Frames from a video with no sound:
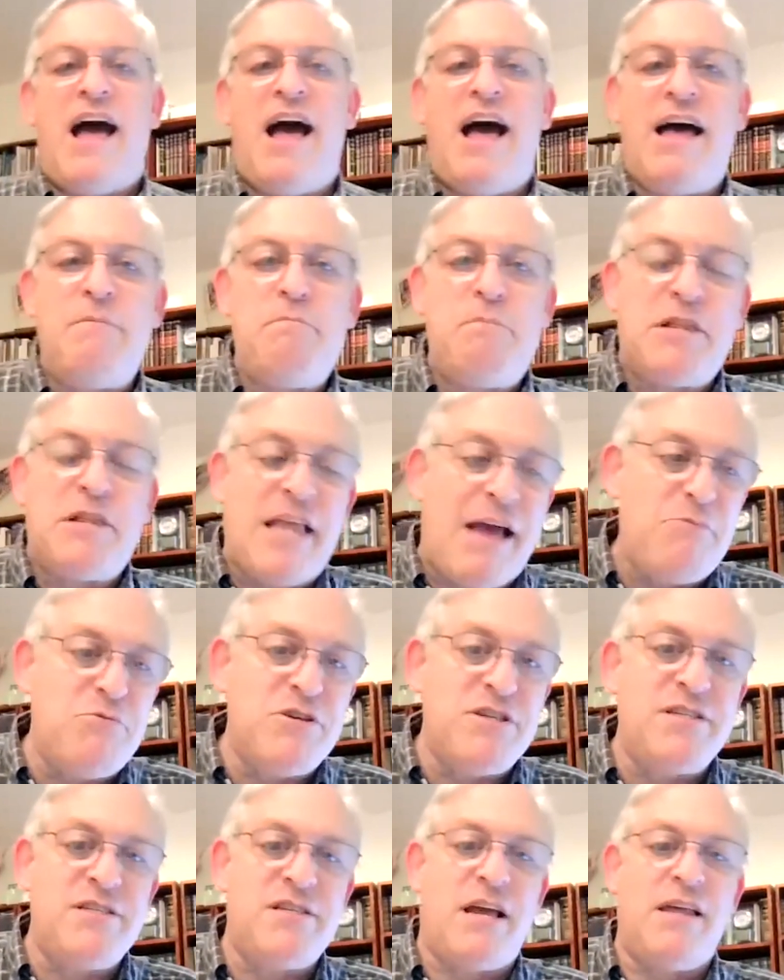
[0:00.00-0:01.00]
Uh, but
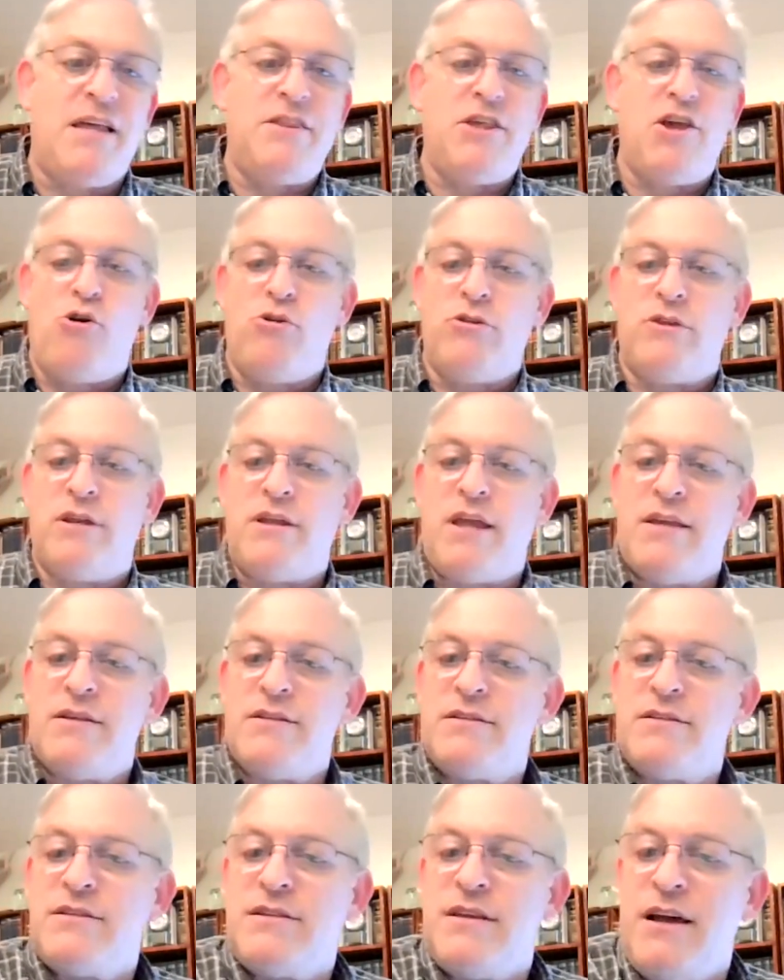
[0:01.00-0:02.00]
that was uh, the olden
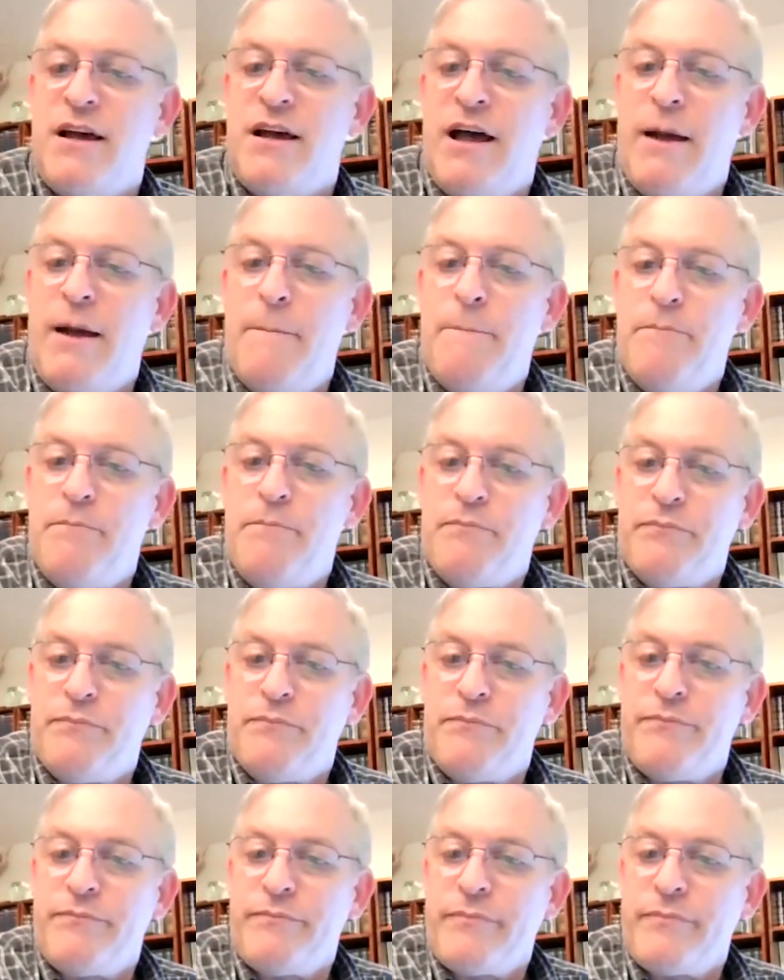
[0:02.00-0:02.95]
days. Um.